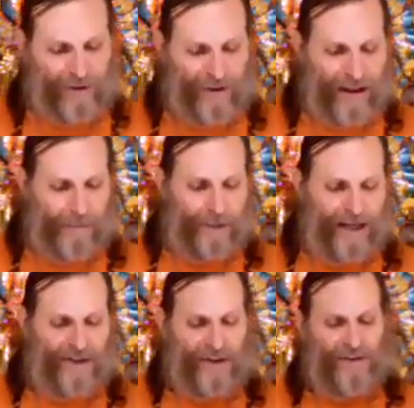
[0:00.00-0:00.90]
to the
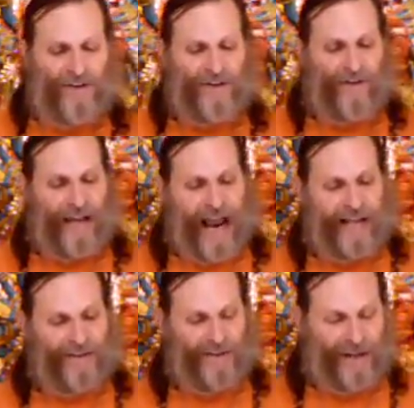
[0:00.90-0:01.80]
oblations to the
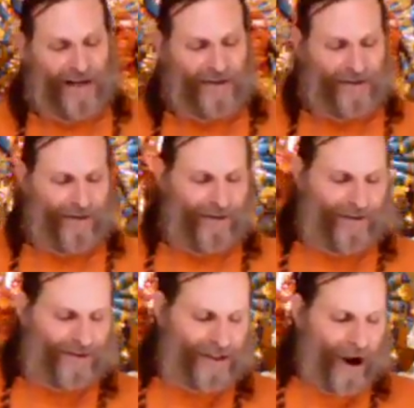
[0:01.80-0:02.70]

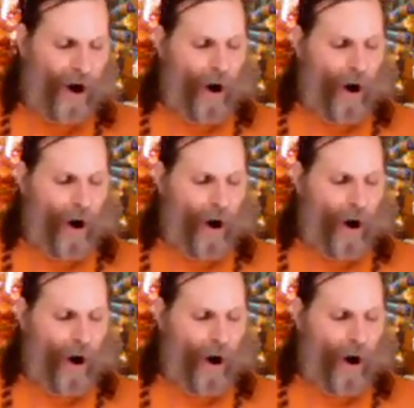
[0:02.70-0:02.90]
ancestors.